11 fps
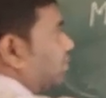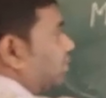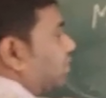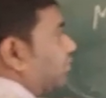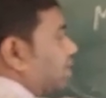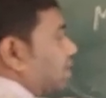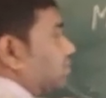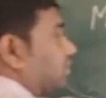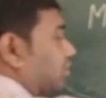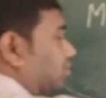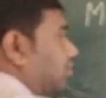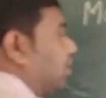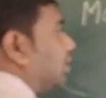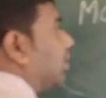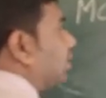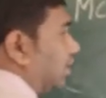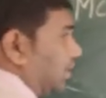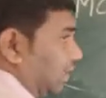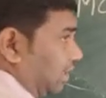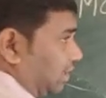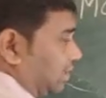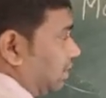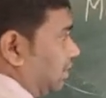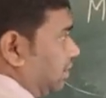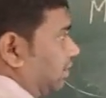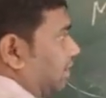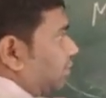Number of cost we have to deduct.